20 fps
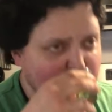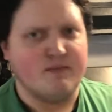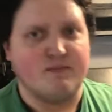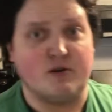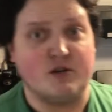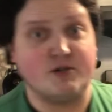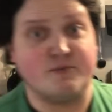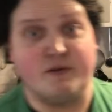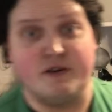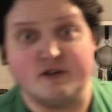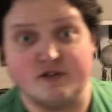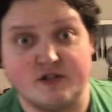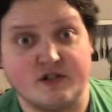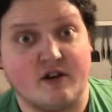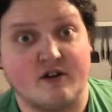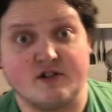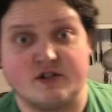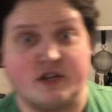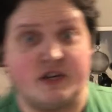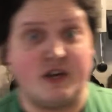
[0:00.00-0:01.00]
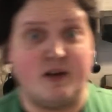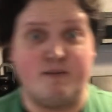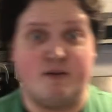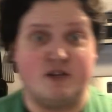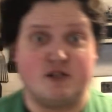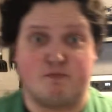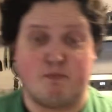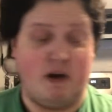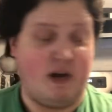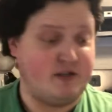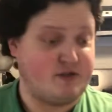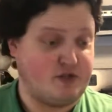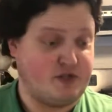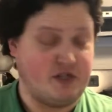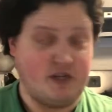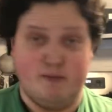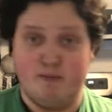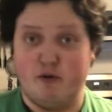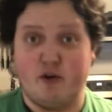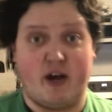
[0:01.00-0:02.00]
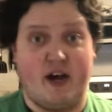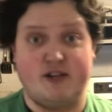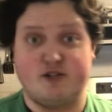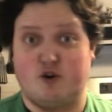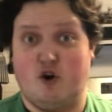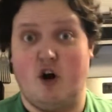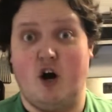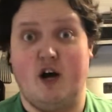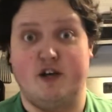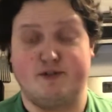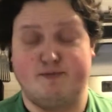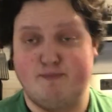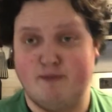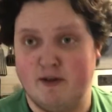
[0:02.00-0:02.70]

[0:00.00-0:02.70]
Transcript: Bushmeal, seriously, give me a sponsorship. You guys are awesome.